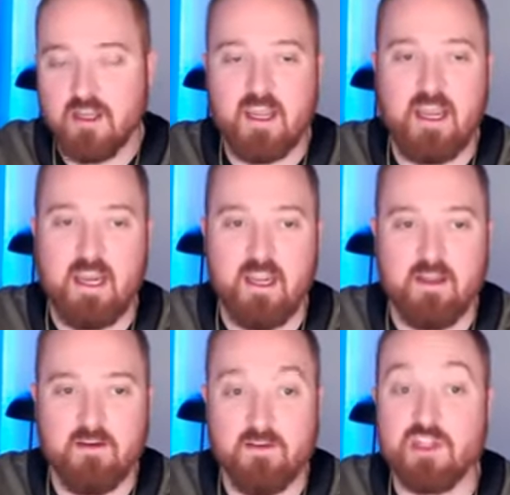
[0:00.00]

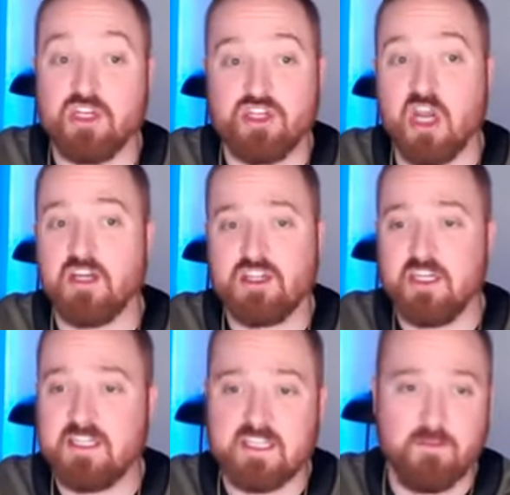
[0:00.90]
and the judge
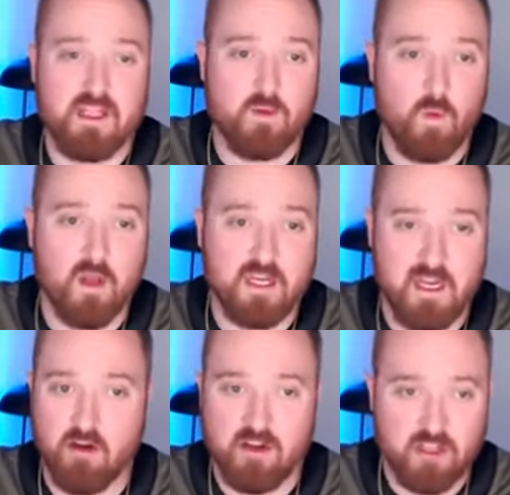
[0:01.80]
needs to be the one
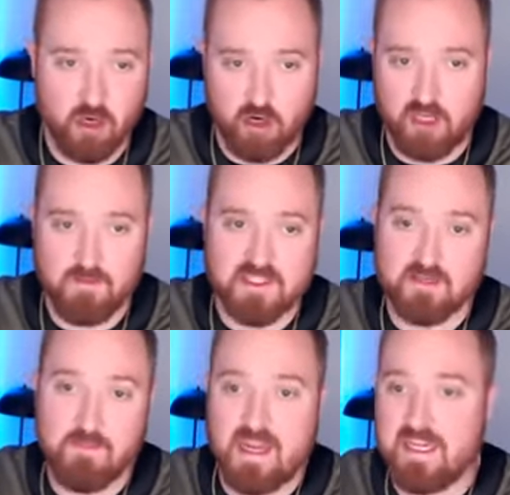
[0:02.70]
hearing the arguments
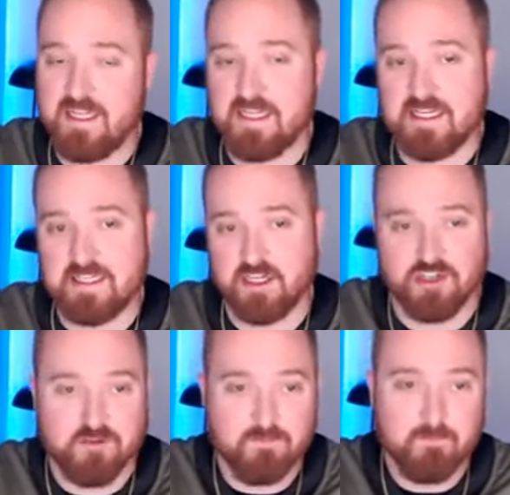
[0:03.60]
and making the
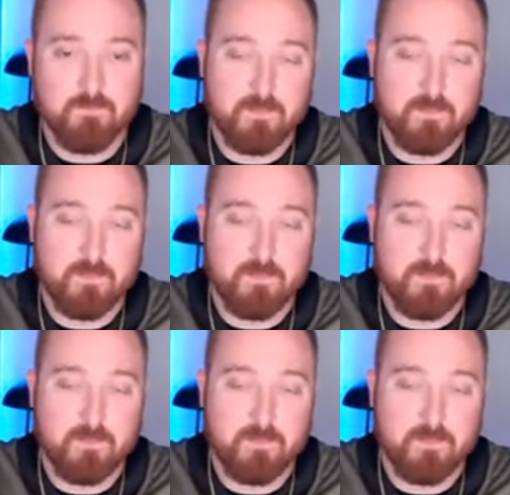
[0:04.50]
decision.